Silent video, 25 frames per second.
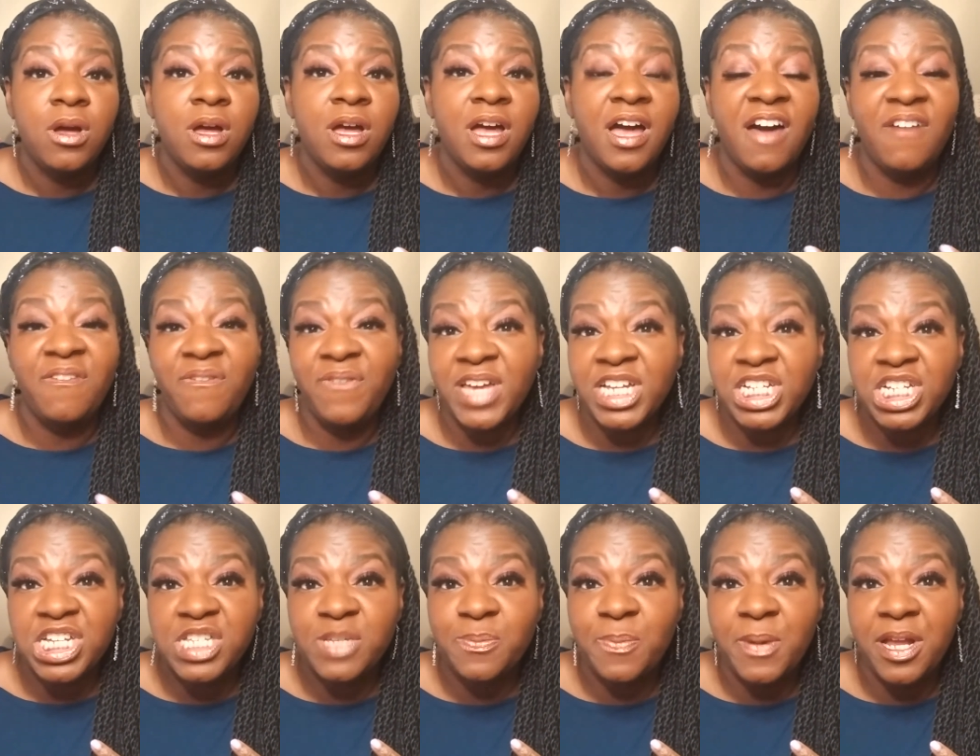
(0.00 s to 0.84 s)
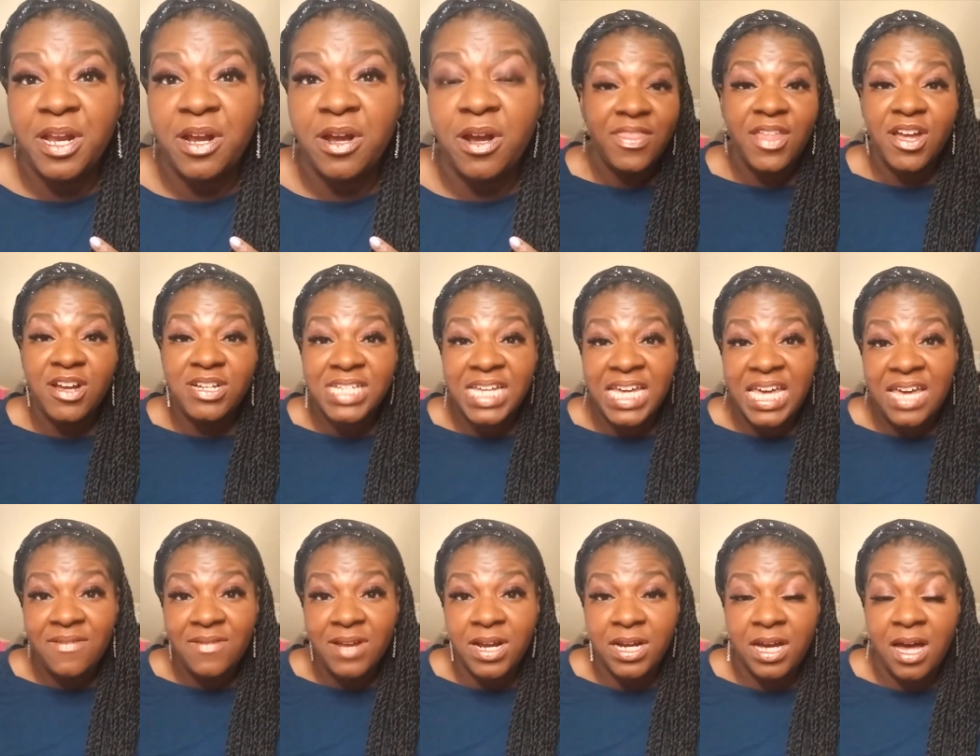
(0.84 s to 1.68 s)
a fidget spinner. There's
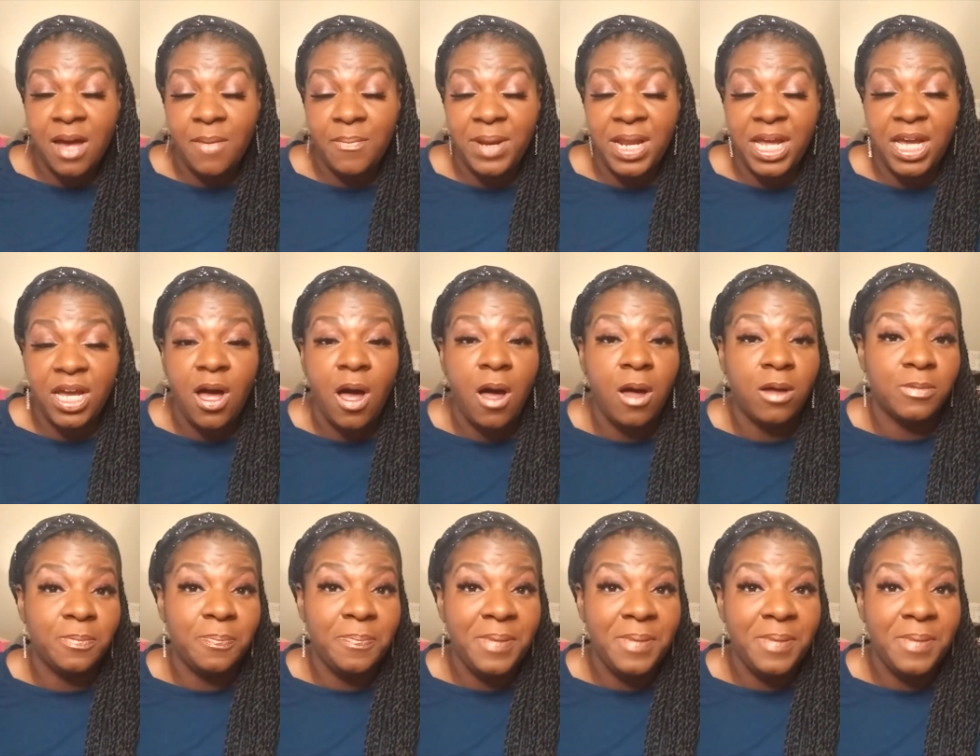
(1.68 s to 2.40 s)
even a company called